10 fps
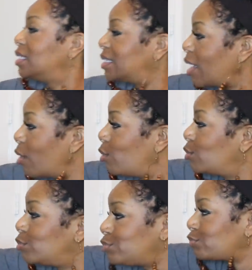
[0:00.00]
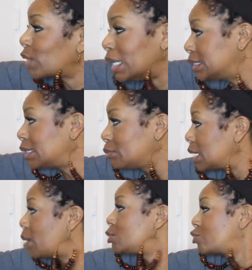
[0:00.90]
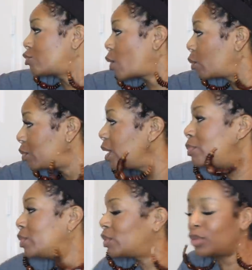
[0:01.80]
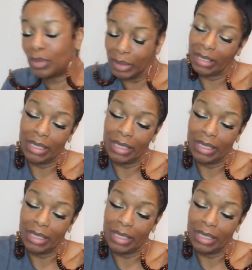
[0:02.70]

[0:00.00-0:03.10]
So, and sometimes grown people